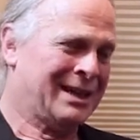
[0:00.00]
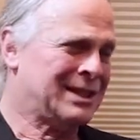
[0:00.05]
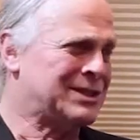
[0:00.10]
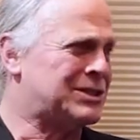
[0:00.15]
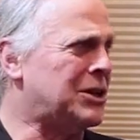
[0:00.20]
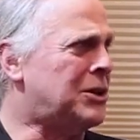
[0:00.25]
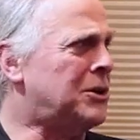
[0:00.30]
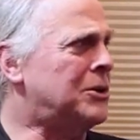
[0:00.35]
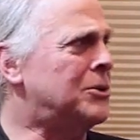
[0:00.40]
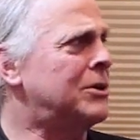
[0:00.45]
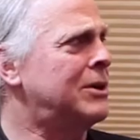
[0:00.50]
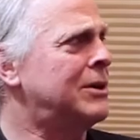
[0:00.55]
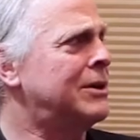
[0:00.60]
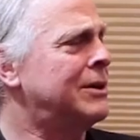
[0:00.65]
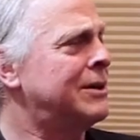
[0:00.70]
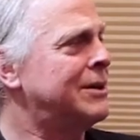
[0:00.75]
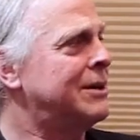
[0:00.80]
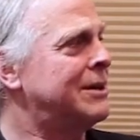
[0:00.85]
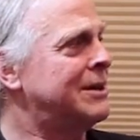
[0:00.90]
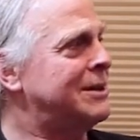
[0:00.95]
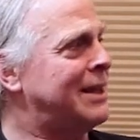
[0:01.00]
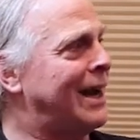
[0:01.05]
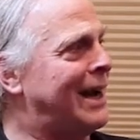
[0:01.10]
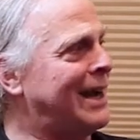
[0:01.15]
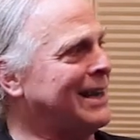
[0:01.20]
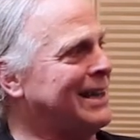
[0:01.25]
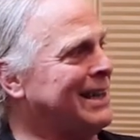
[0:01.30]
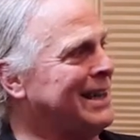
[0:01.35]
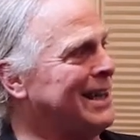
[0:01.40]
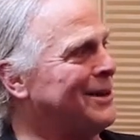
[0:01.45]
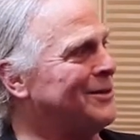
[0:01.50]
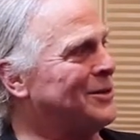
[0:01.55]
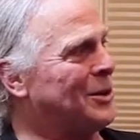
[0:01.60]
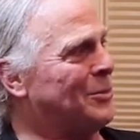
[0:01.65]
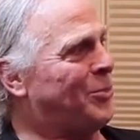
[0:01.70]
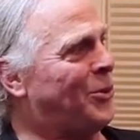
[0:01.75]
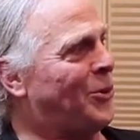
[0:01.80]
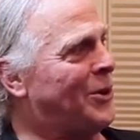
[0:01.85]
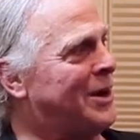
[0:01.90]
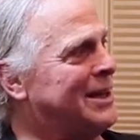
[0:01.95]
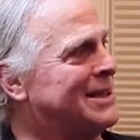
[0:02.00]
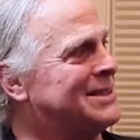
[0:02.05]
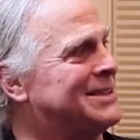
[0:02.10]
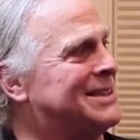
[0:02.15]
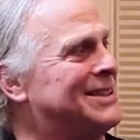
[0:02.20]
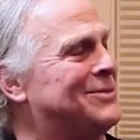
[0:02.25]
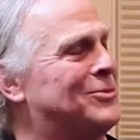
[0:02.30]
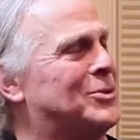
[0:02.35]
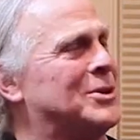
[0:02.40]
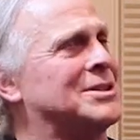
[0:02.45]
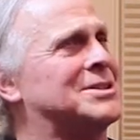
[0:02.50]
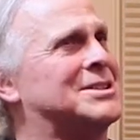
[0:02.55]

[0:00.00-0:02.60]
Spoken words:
So the point is that we're